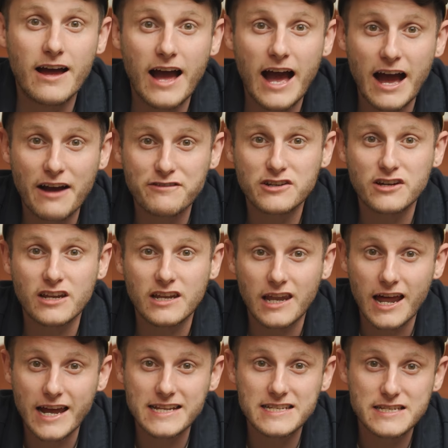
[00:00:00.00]
Having a
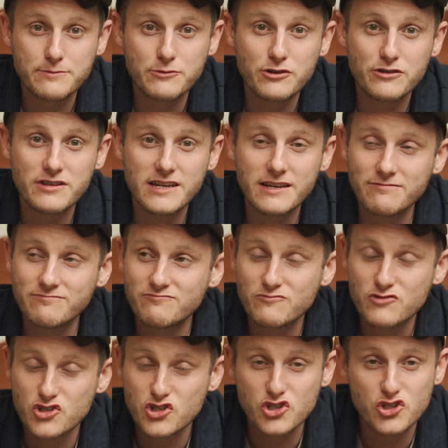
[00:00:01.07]
light smoothie,
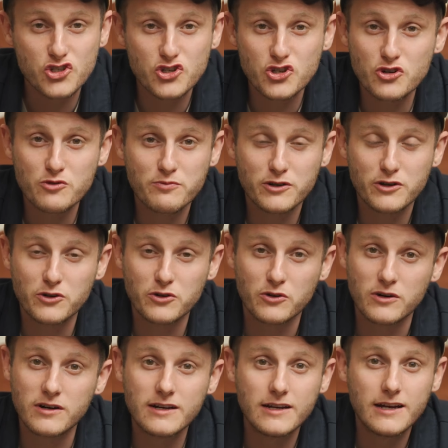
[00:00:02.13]
super
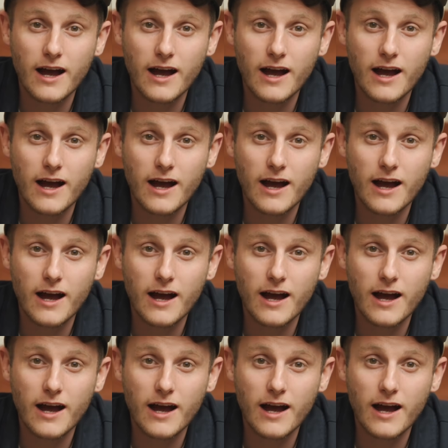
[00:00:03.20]
cool.